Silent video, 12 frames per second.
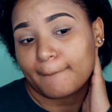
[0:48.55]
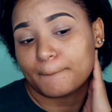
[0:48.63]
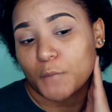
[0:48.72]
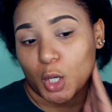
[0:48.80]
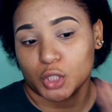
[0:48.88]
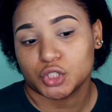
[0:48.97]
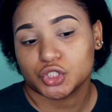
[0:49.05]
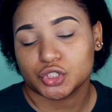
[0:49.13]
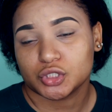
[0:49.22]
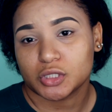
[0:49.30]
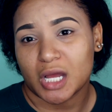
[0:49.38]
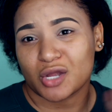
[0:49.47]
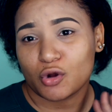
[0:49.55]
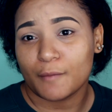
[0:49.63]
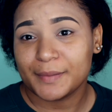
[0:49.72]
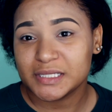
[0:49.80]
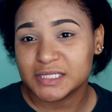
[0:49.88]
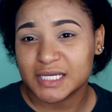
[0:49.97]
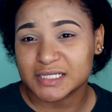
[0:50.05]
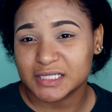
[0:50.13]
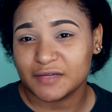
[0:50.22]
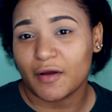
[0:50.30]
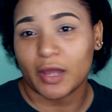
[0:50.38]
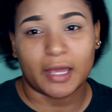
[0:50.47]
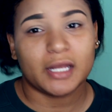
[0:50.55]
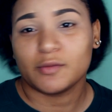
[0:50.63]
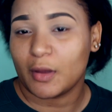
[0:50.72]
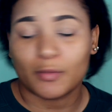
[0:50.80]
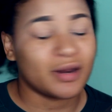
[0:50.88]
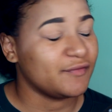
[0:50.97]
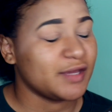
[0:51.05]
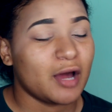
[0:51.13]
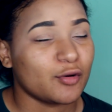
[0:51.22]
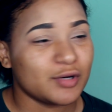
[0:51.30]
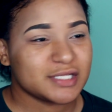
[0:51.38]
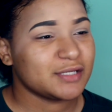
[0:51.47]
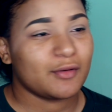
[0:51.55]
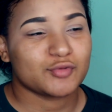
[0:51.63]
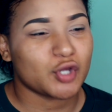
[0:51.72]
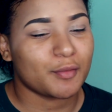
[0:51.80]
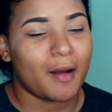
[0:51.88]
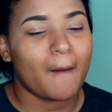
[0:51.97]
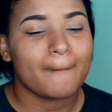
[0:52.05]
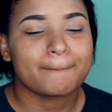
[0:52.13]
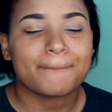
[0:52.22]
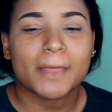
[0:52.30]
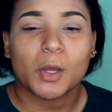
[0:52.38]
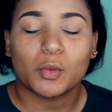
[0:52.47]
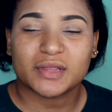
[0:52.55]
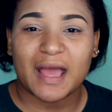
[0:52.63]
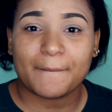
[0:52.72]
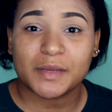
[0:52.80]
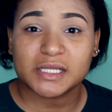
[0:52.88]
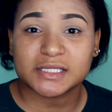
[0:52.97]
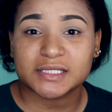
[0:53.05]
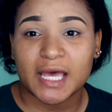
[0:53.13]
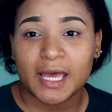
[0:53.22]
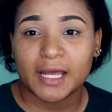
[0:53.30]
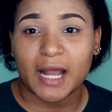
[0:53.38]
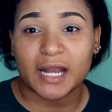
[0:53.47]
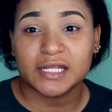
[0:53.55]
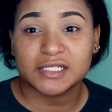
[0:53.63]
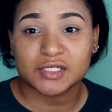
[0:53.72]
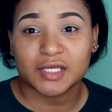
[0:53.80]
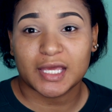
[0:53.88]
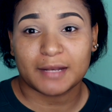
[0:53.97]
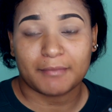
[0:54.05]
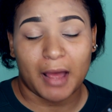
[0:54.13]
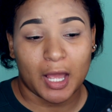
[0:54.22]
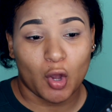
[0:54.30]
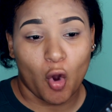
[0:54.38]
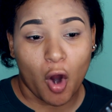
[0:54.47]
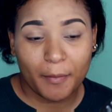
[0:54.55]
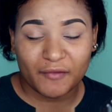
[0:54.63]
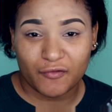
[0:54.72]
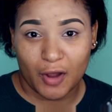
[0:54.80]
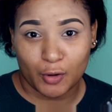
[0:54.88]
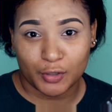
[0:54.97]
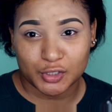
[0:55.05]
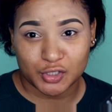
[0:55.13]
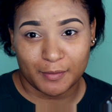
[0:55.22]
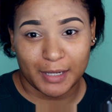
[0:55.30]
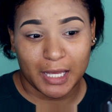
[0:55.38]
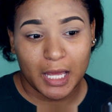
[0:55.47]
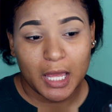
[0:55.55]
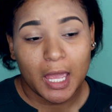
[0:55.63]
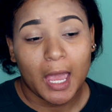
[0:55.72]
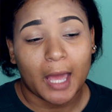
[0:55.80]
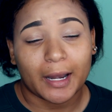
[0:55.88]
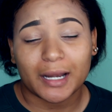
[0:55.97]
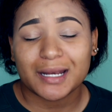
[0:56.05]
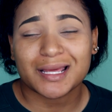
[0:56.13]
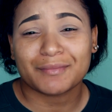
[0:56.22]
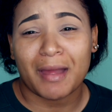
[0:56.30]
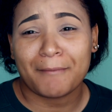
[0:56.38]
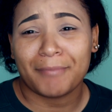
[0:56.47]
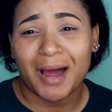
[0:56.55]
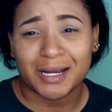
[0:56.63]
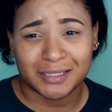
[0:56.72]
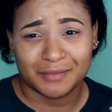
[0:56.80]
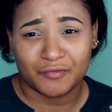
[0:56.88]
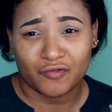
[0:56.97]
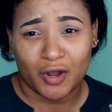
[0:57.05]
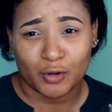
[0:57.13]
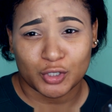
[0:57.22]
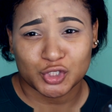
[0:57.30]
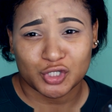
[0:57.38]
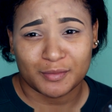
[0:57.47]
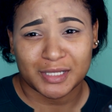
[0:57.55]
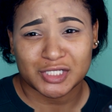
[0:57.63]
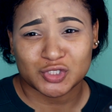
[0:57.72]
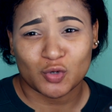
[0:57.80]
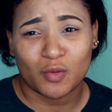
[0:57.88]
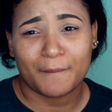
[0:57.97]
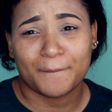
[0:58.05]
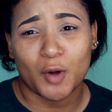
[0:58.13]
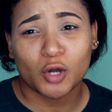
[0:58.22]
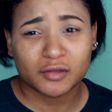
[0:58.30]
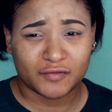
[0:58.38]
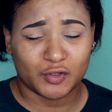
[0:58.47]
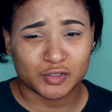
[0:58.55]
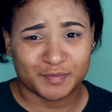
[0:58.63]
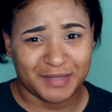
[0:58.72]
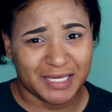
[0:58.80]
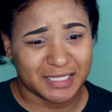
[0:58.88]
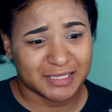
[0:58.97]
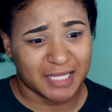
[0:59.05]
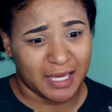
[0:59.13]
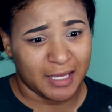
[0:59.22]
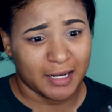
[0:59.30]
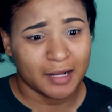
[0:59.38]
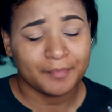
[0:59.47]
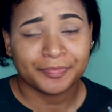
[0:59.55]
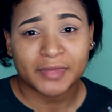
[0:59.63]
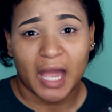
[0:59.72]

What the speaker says: March. I can go PCSD. Okay, anyway, whatever. Y'all don't understand what I'm talking about. With that being said, I need to get my car before I go to Germany. And I need to get my body done before I go to Germany. So with both of those being said,